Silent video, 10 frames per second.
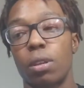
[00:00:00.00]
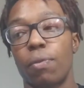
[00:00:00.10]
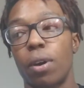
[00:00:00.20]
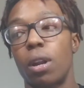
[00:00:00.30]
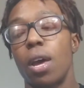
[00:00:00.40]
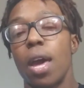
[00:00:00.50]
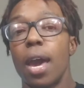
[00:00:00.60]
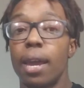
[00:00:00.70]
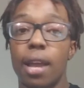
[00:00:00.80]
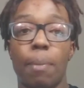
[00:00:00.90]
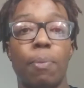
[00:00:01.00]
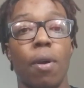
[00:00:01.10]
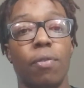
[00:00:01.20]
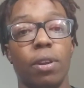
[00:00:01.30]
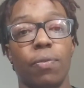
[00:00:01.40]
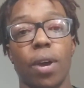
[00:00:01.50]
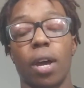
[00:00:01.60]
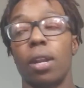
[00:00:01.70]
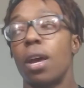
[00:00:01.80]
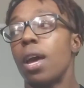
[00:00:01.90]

stuff on, and that'll be perfectly fine.